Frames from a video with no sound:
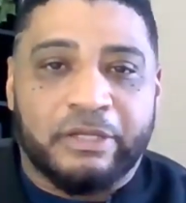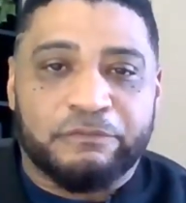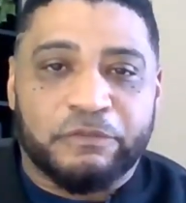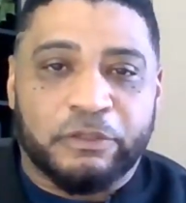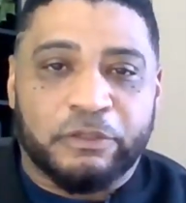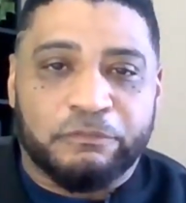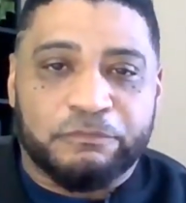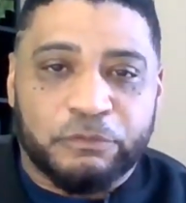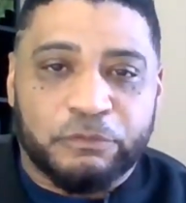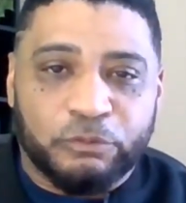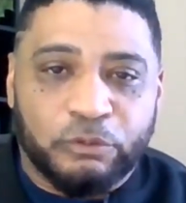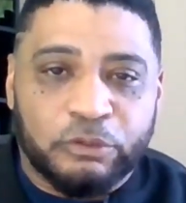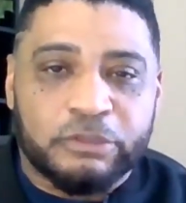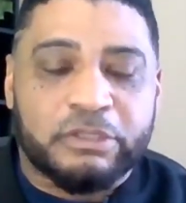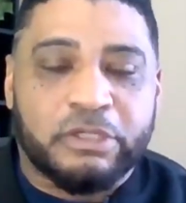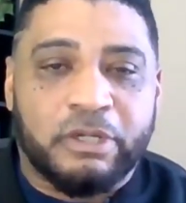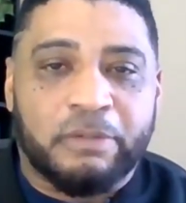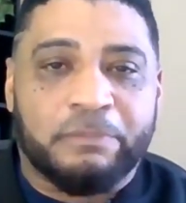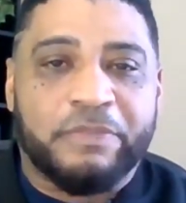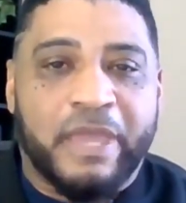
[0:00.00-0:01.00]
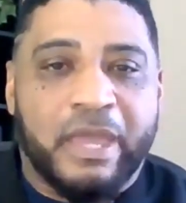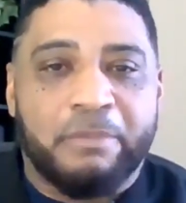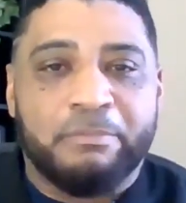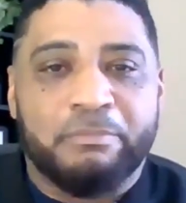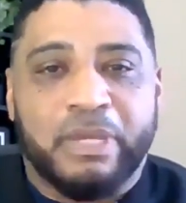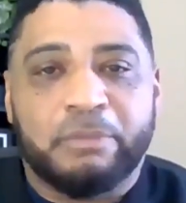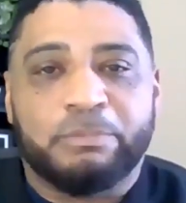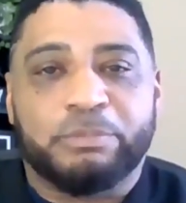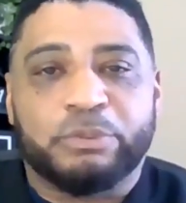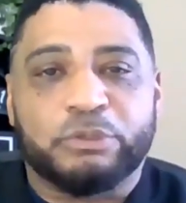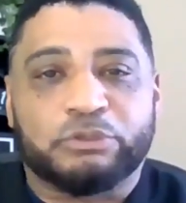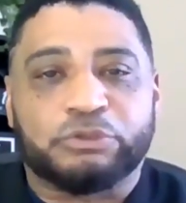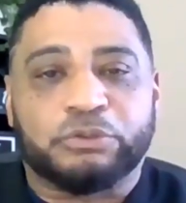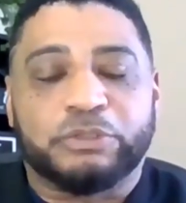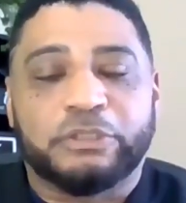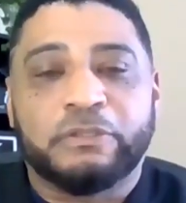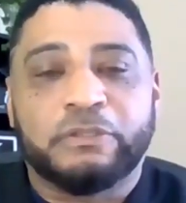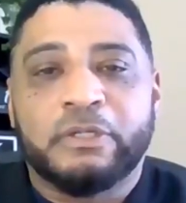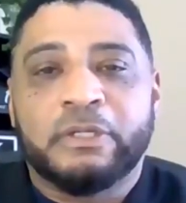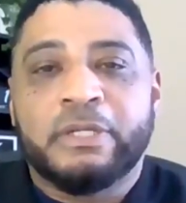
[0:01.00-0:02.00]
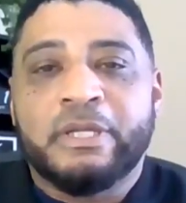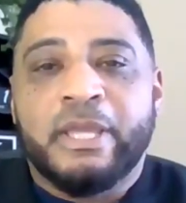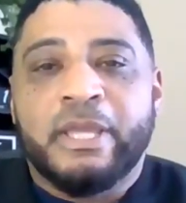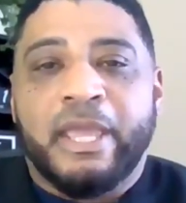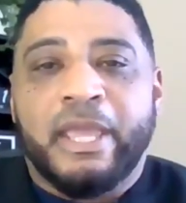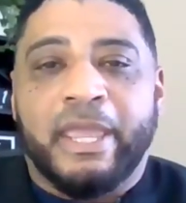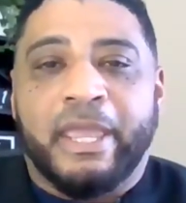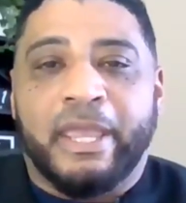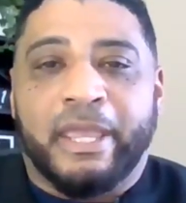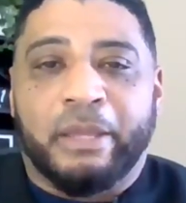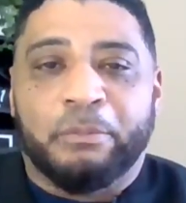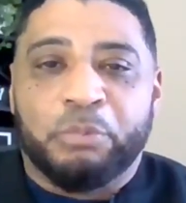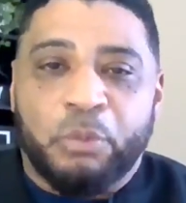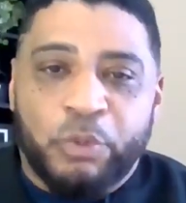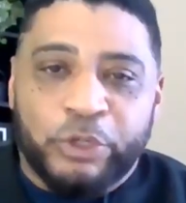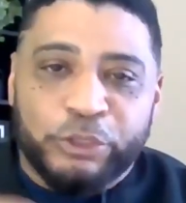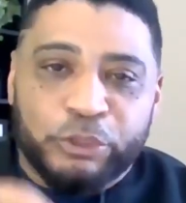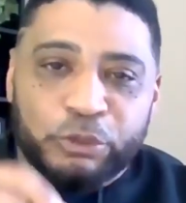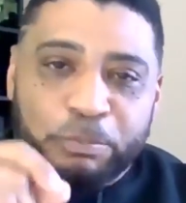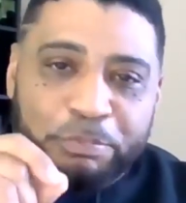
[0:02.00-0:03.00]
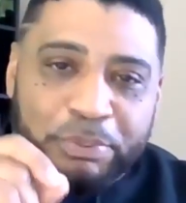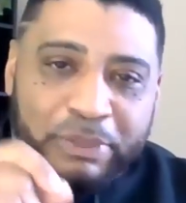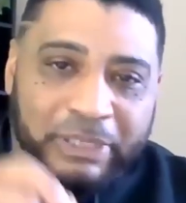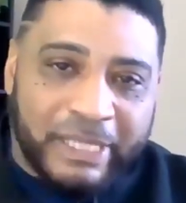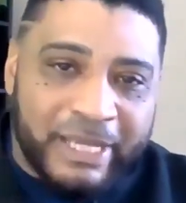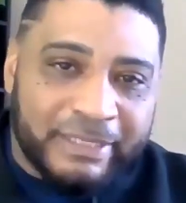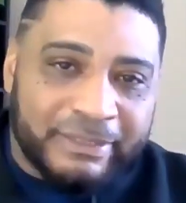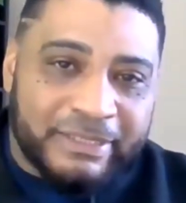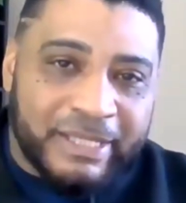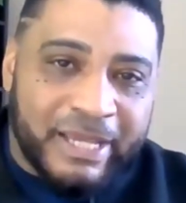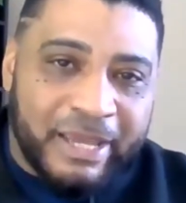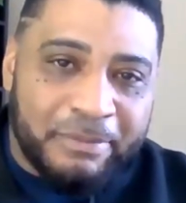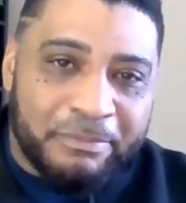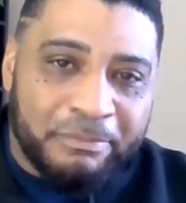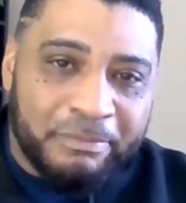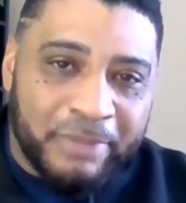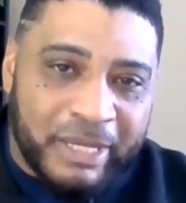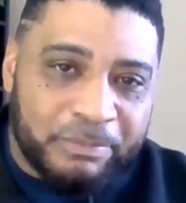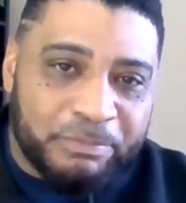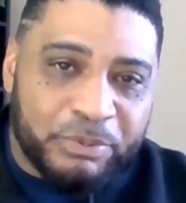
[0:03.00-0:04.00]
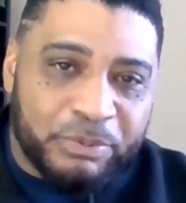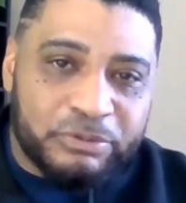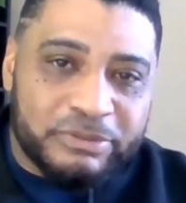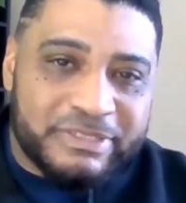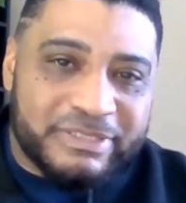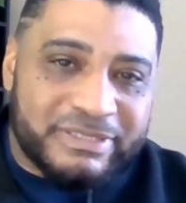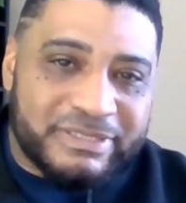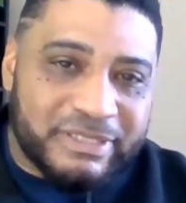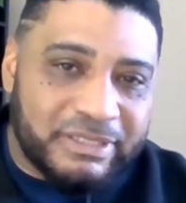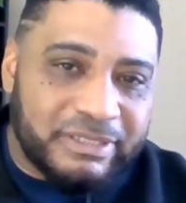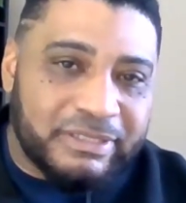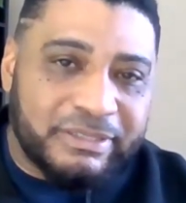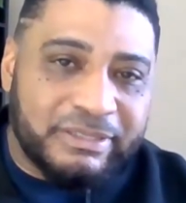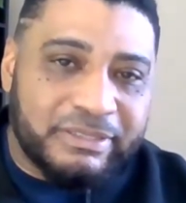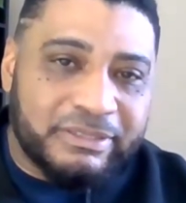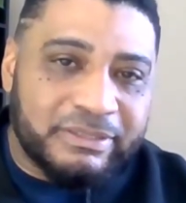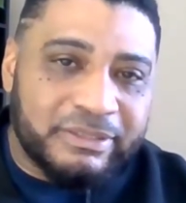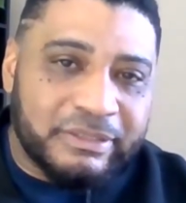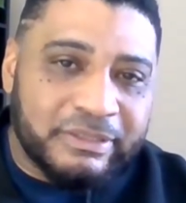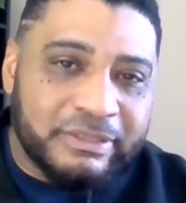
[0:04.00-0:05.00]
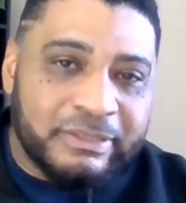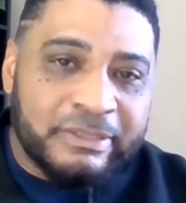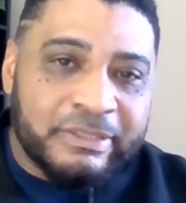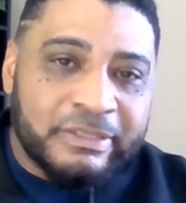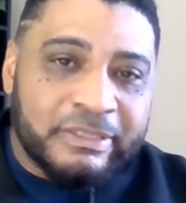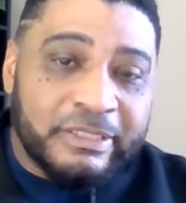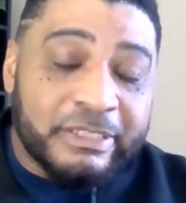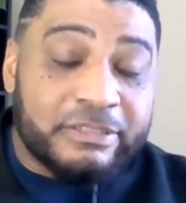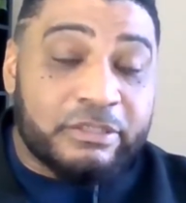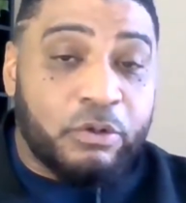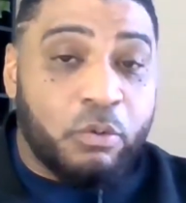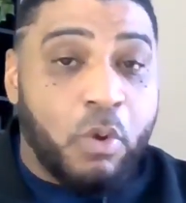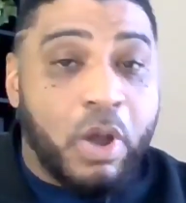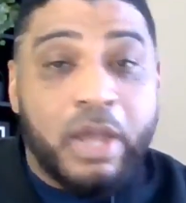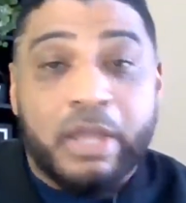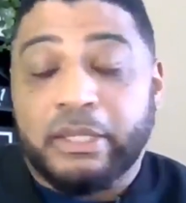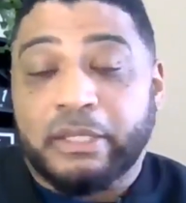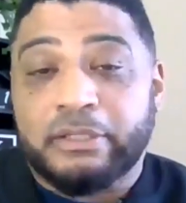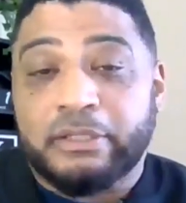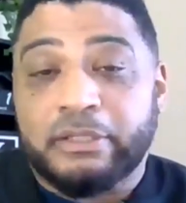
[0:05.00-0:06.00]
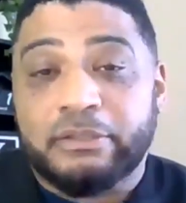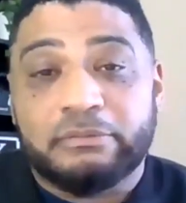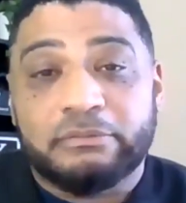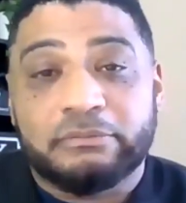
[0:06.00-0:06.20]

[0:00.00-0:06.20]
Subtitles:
If you look up that maple tree, but when you plant that maple seed, it's quiet.